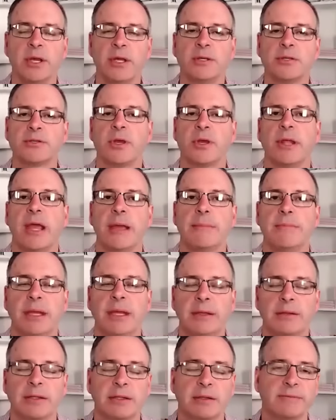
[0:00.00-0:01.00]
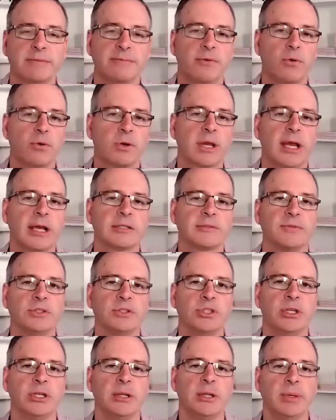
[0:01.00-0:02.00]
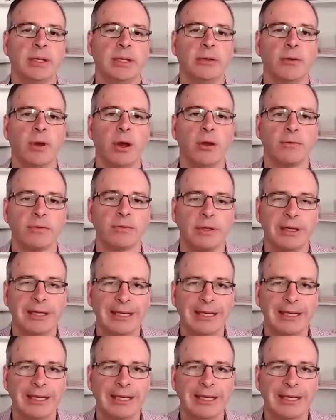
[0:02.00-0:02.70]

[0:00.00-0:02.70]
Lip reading: So that meant that the forecast for GDP growth